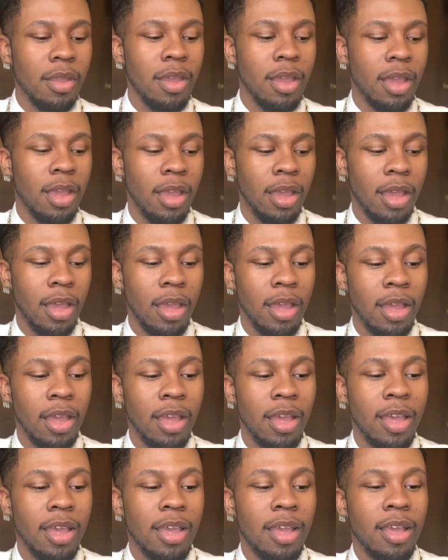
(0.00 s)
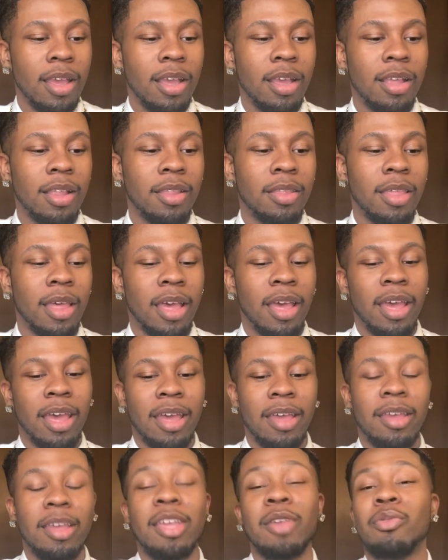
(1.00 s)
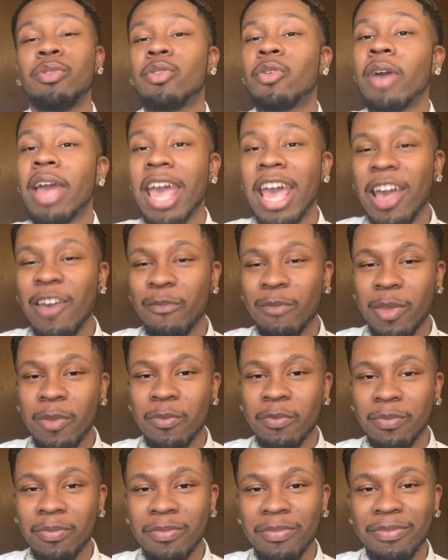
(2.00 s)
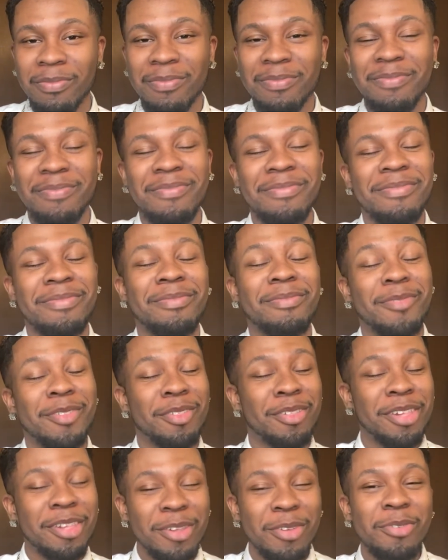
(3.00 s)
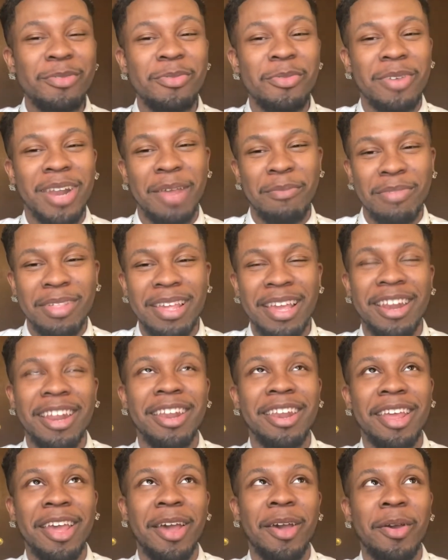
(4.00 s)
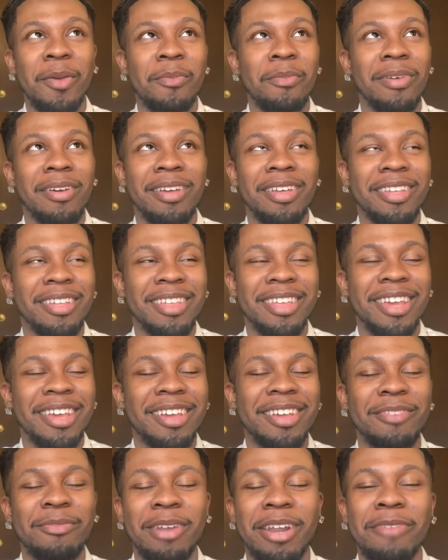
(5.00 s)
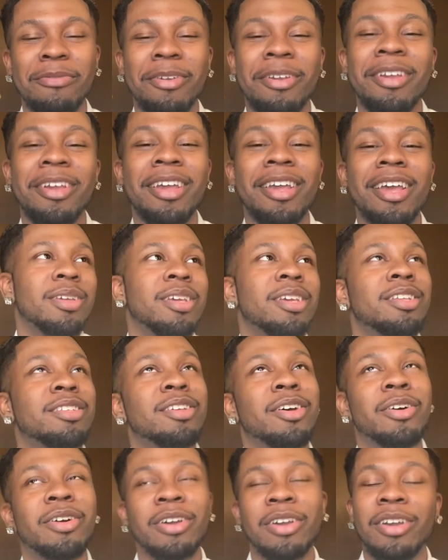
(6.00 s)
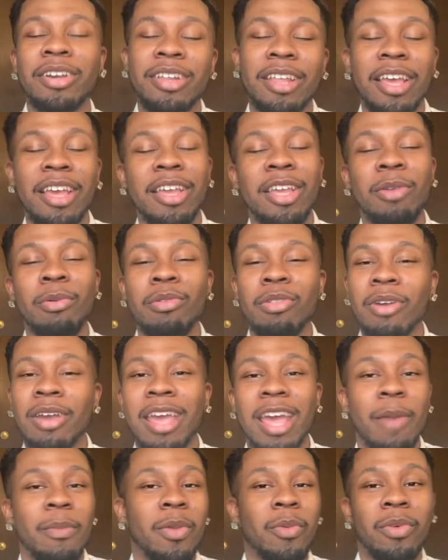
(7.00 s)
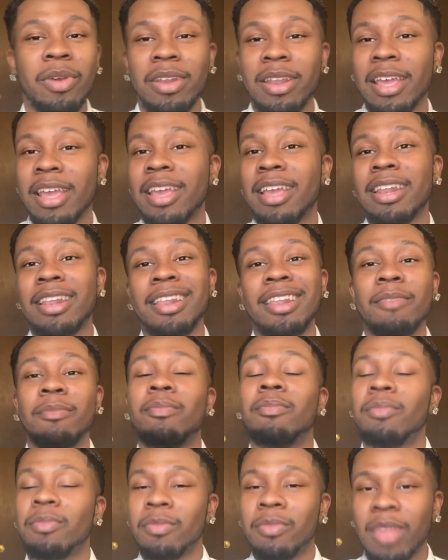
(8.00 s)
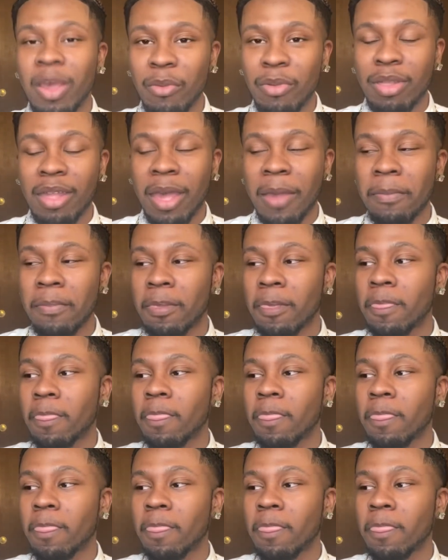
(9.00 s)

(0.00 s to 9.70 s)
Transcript: And that he was gonna have me. It's cute when I'm saying it now, but yeah, whatever. He told her that he was gonna have me one day, and that was that.